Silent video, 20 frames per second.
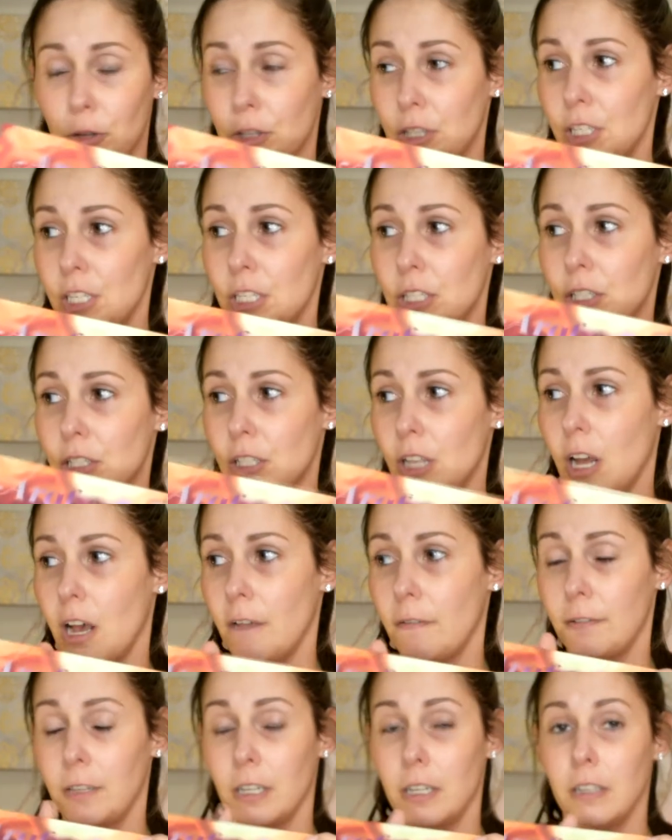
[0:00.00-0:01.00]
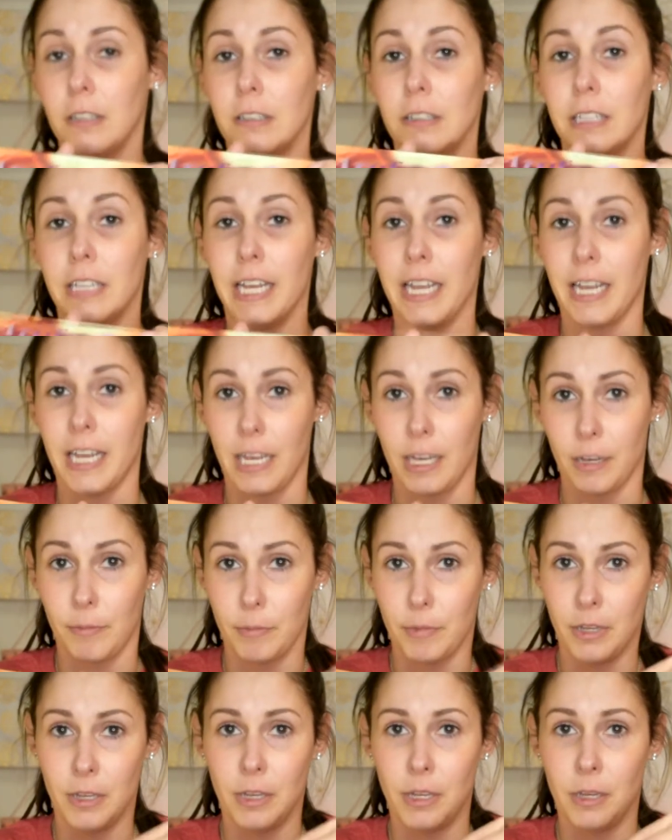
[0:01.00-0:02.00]
the Soft
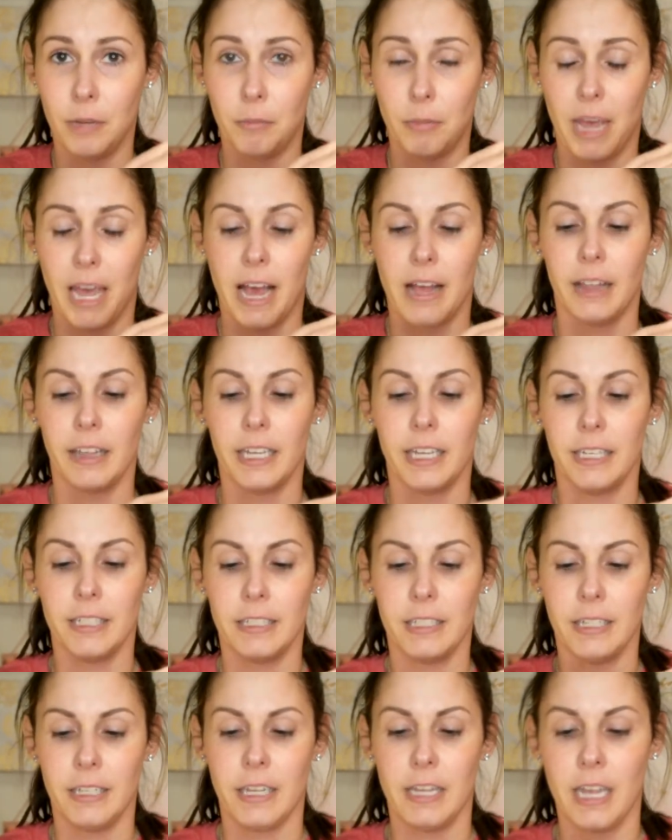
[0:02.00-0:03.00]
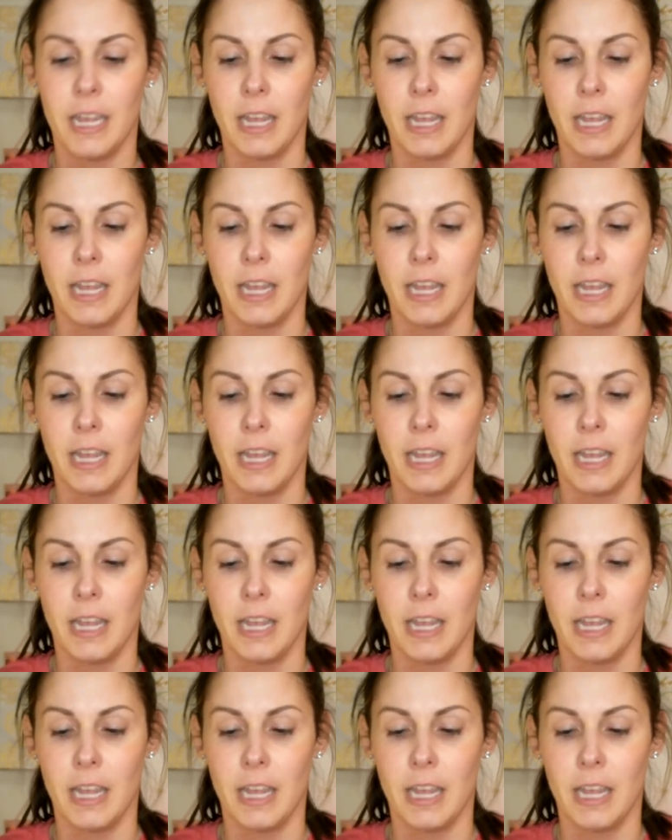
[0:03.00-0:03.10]
Glam palette.